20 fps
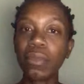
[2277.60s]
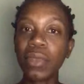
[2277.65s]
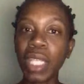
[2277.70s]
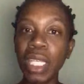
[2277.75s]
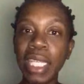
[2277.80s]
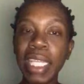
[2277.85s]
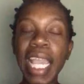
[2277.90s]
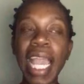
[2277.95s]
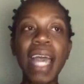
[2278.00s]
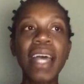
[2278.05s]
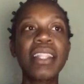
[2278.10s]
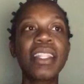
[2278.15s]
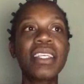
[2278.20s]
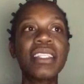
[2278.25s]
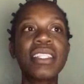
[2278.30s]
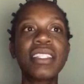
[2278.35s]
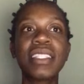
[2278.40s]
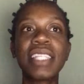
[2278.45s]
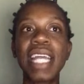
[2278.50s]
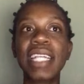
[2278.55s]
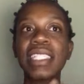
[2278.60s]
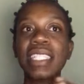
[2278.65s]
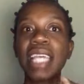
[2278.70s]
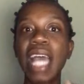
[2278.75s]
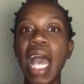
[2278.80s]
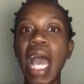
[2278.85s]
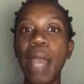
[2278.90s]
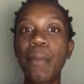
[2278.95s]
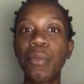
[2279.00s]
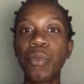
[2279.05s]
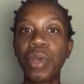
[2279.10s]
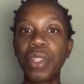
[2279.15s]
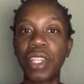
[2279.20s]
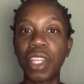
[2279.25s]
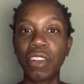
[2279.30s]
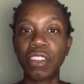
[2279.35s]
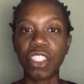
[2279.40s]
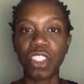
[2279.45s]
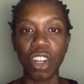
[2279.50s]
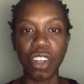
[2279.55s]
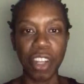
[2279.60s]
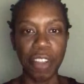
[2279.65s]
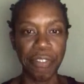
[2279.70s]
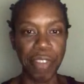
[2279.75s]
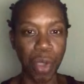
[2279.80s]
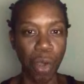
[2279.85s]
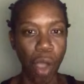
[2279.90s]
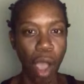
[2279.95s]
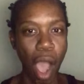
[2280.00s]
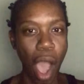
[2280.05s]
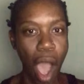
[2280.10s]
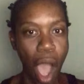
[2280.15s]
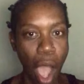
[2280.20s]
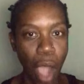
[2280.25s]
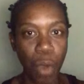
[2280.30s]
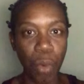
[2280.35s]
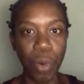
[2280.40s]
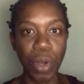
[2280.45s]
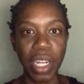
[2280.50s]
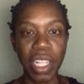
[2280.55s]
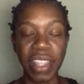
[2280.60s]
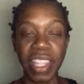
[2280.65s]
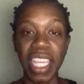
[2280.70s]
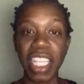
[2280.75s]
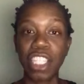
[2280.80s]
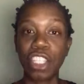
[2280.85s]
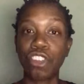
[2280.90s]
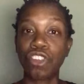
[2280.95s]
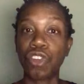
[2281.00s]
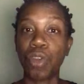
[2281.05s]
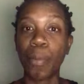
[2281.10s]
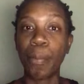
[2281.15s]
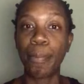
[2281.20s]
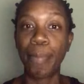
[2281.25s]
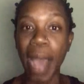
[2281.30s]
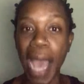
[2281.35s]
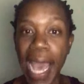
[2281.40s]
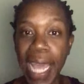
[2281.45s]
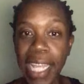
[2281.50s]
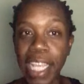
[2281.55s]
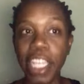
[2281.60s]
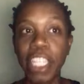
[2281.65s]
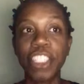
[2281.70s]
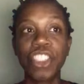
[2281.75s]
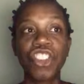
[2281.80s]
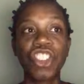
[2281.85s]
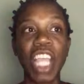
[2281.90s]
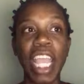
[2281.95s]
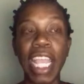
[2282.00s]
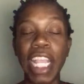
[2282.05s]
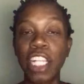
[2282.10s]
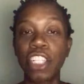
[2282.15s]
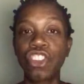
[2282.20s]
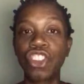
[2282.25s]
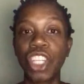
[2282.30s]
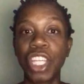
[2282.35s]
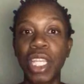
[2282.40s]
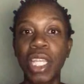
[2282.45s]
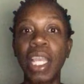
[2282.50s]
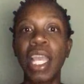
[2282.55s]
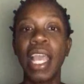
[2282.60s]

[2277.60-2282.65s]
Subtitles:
yeah, this is that time when they're starting to feel awkward and things, because your body is changing